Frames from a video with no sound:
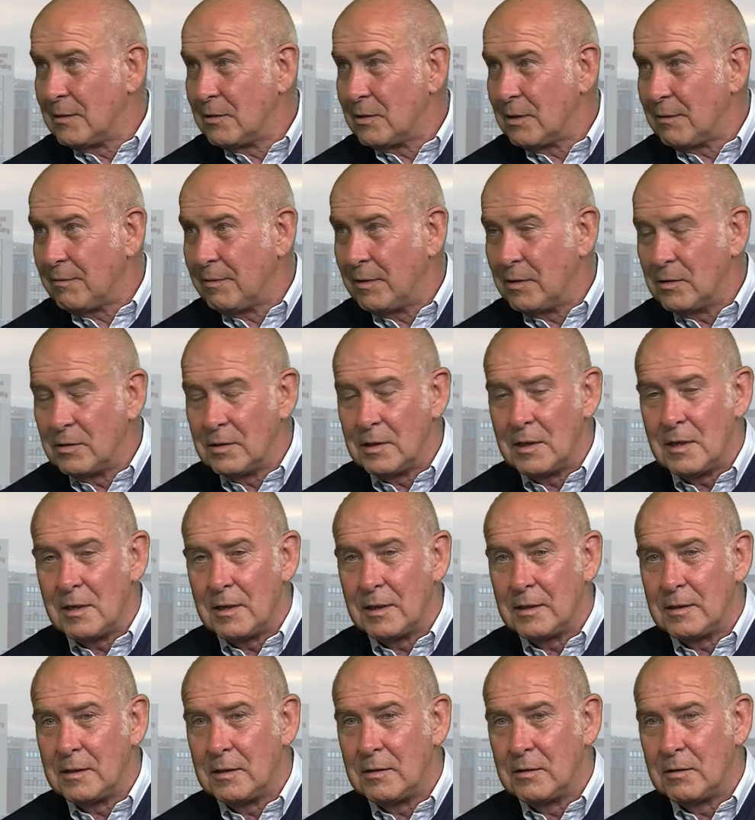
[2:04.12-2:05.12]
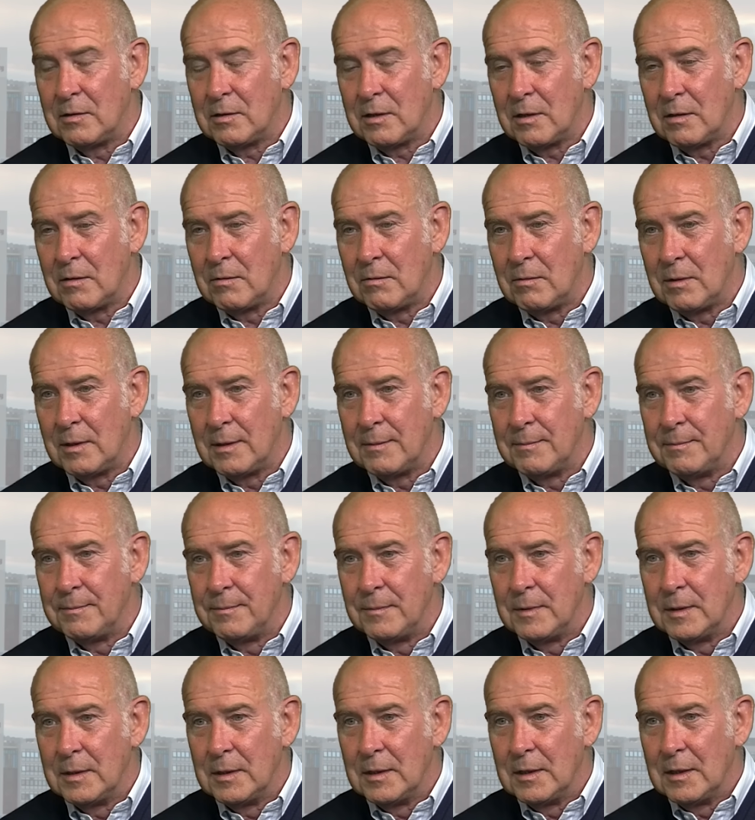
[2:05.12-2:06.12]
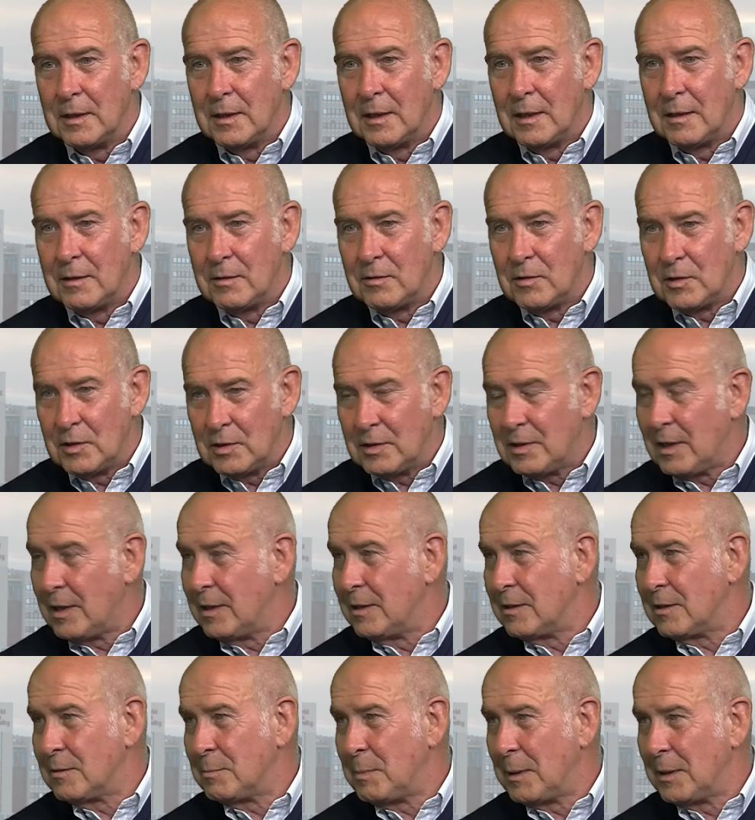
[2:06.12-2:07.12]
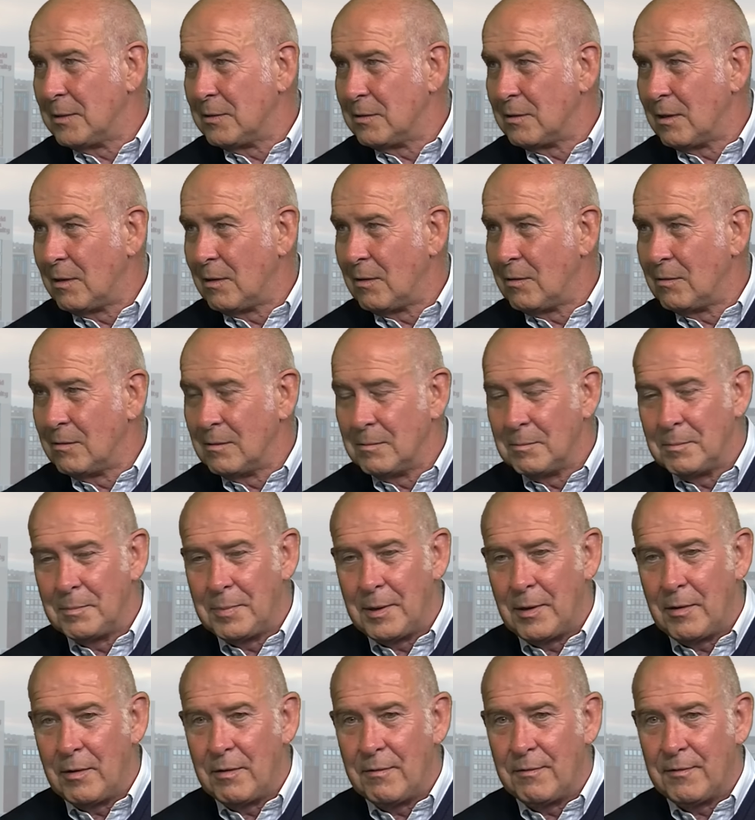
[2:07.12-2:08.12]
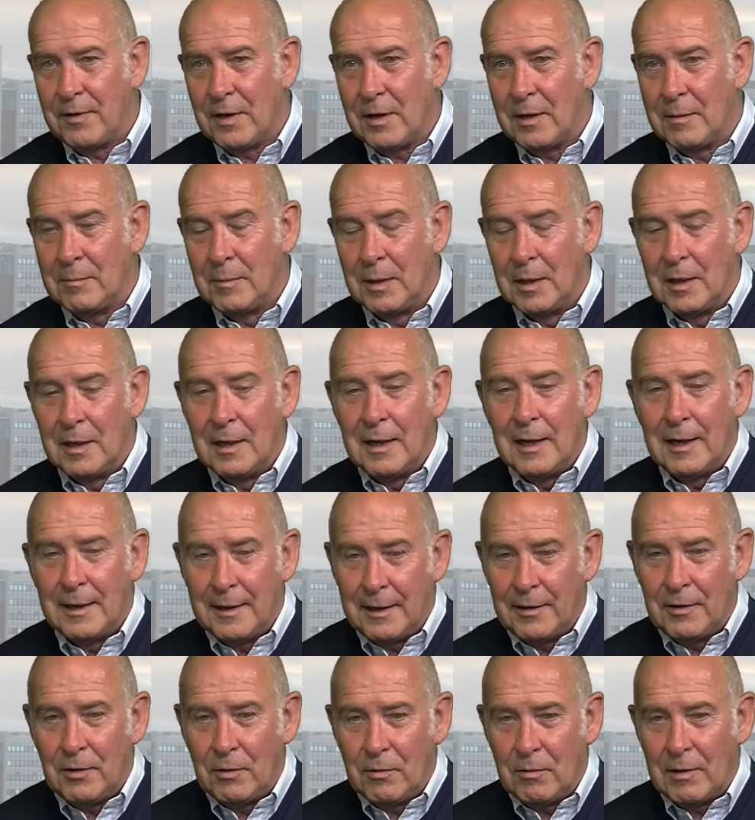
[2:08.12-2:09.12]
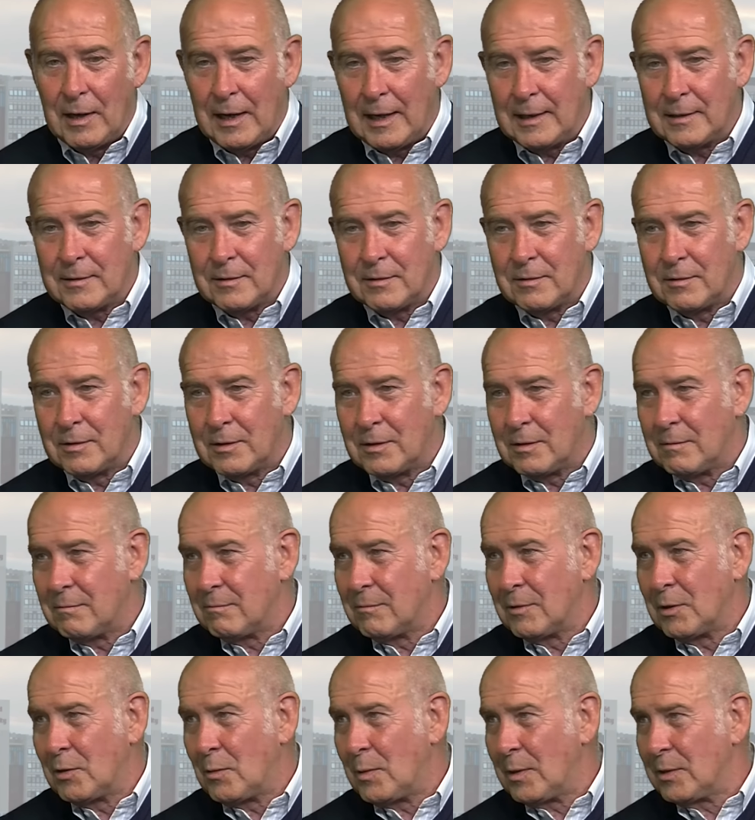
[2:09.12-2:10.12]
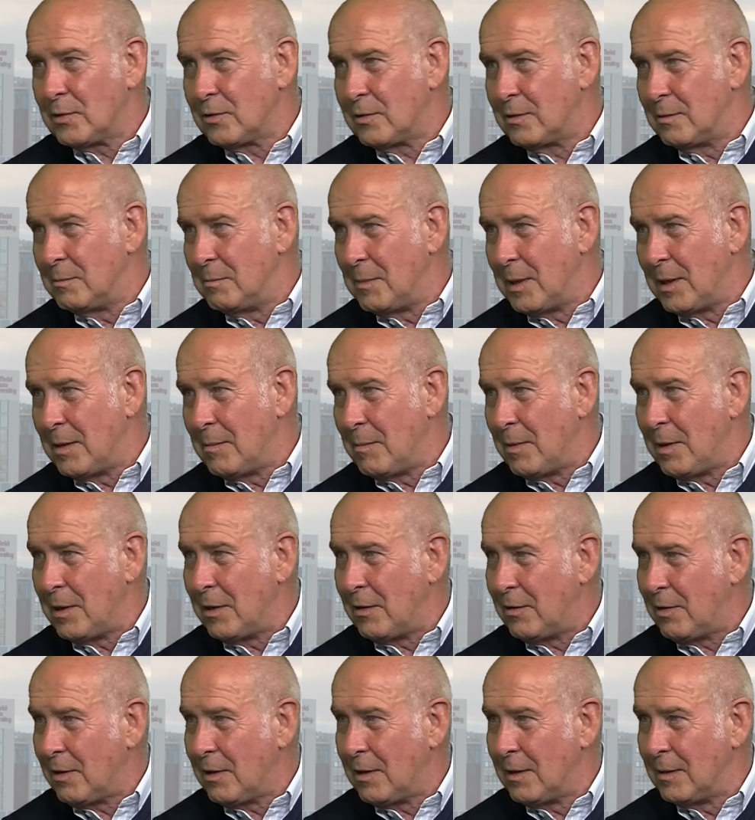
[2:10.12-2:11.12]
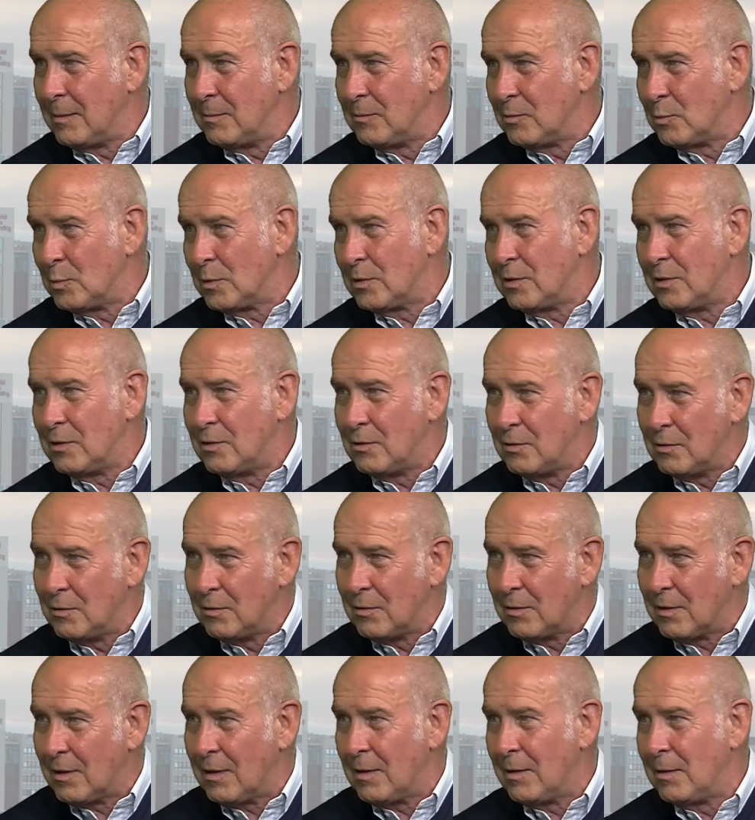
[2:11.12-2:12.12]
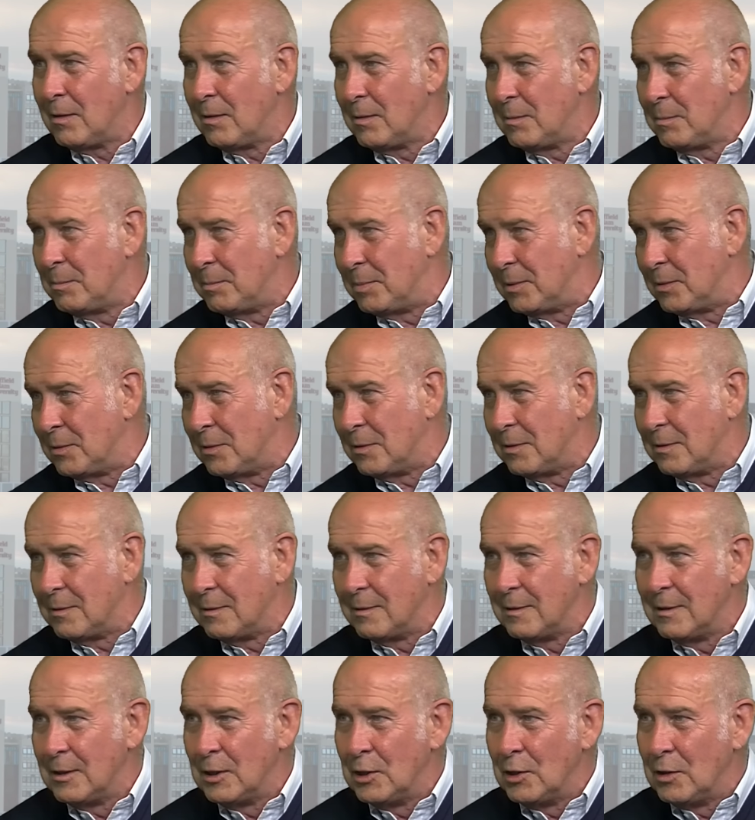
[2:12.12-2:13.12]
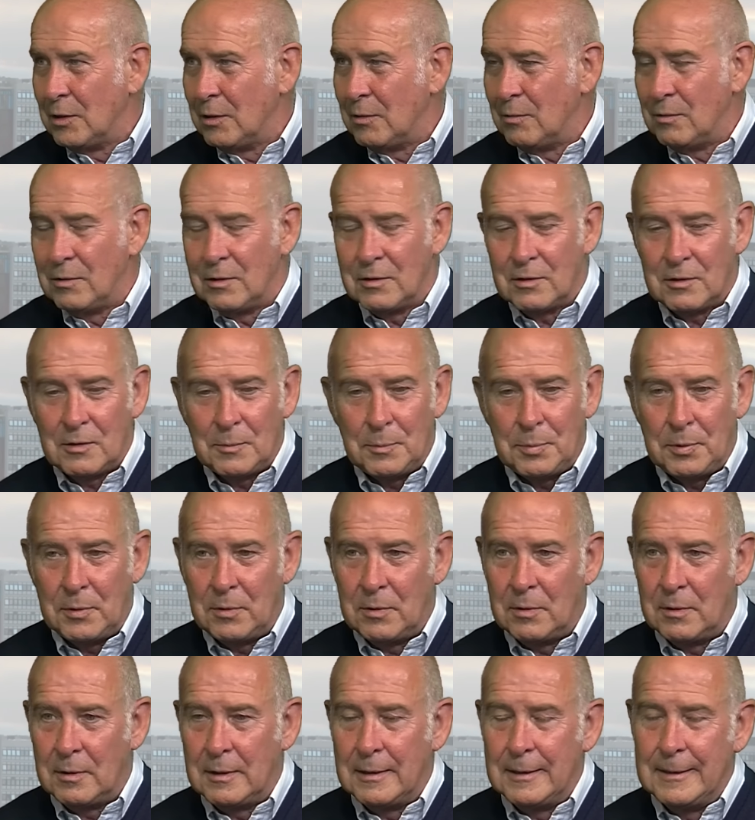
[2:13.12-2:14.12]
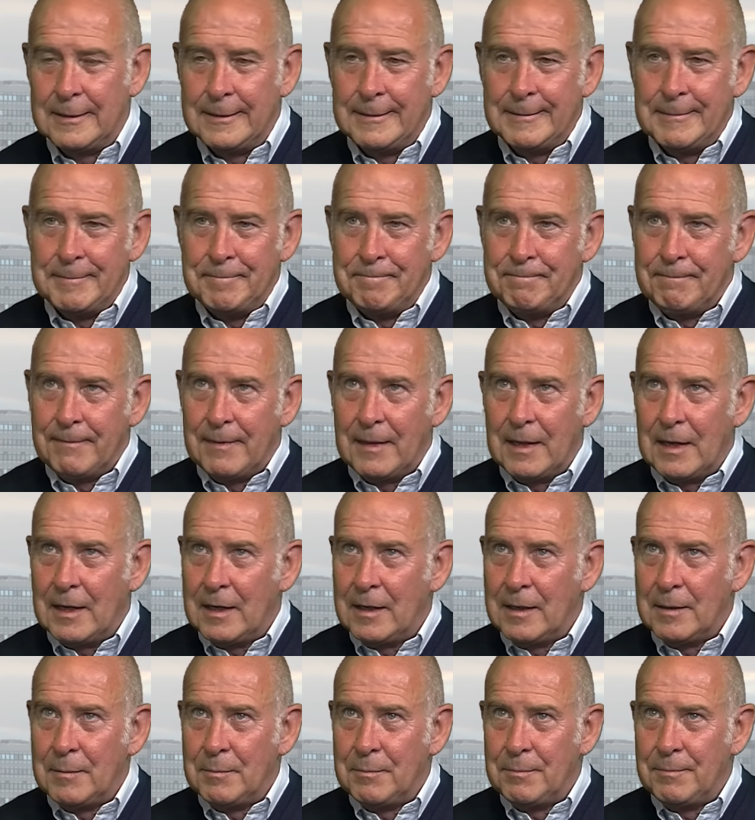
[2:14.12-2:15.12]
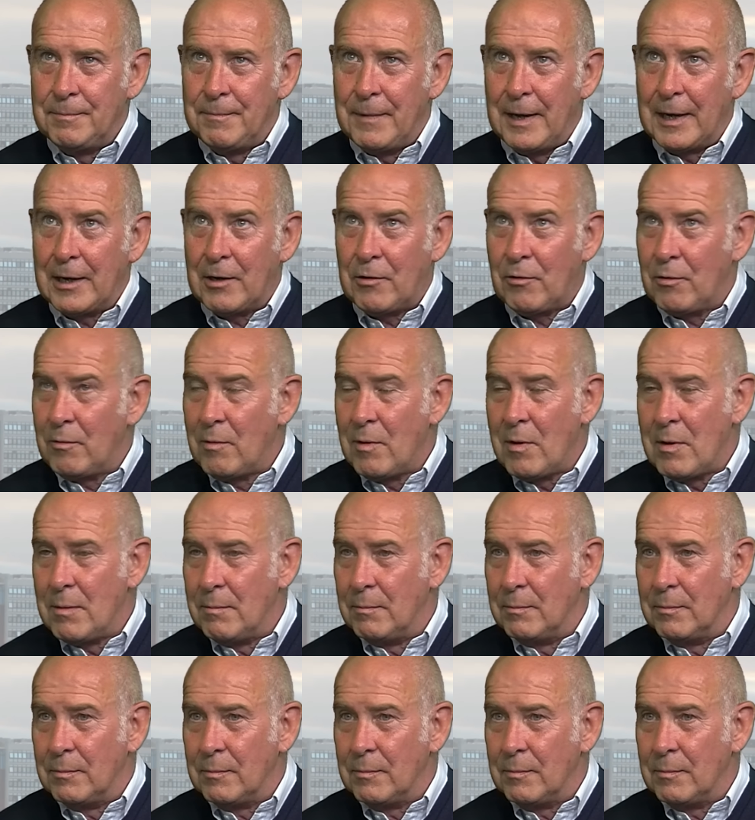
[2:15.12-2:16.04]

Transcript: Sheffield United. So, and as you say, it spans a long period of time. And I do get asked the question many times, which is your club or who do you support? I grew up